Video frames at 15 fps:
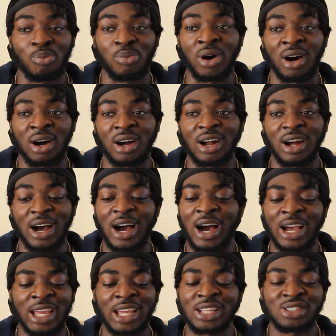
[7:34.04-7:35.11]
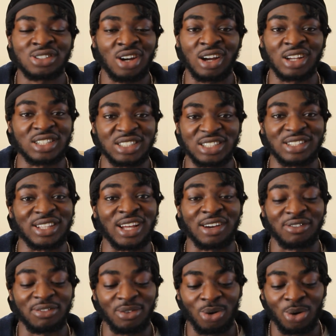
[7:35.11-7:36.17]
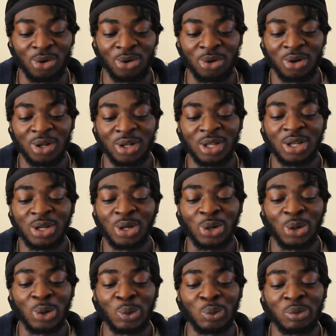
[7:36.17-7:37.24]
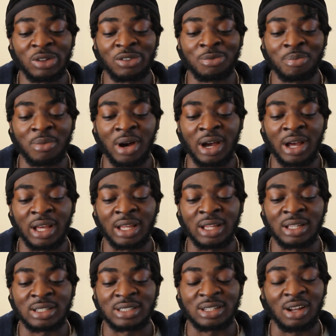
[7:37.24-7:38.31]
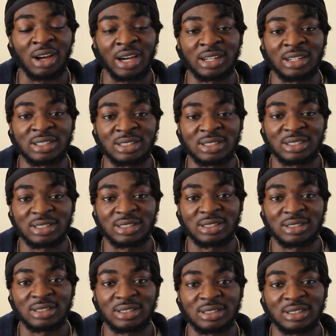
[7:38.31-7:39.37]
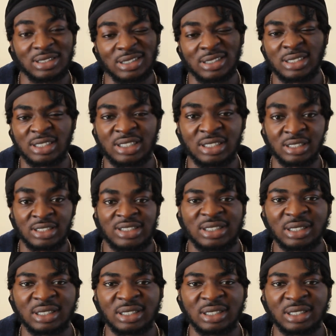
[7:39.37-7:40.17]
But I ain't touching that floor with my sliders still.